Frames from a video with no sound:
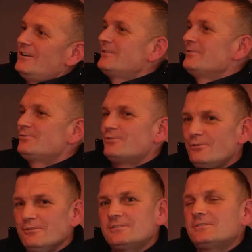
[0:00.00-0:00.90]
I could
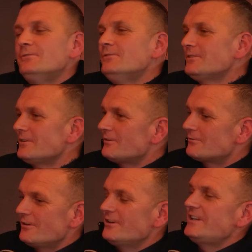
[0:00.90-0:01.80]
throw a stone
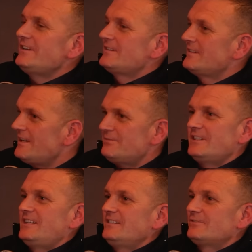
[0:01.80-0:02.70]
or right, and
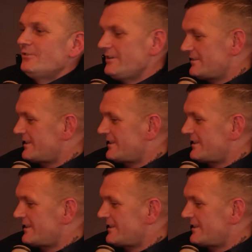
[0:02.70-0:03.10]
everything's right.